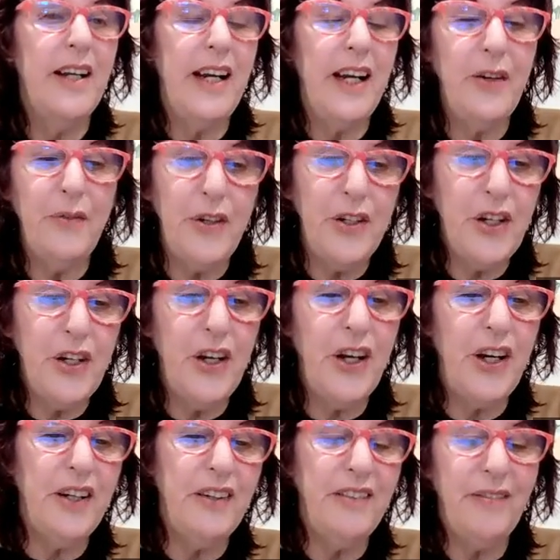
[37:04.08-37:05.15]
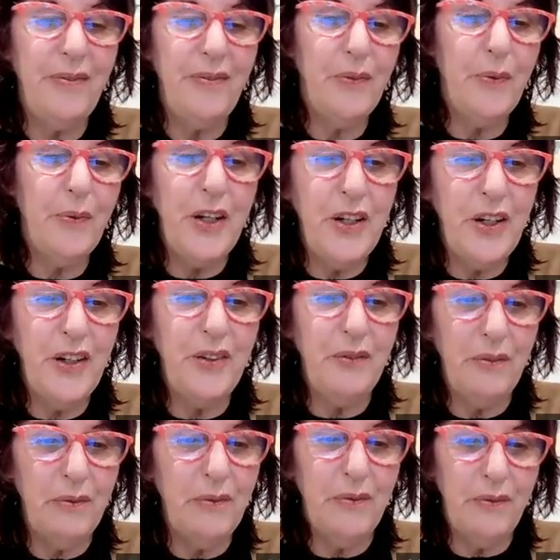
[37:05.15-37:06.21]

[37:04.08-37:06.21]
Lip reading: in return when you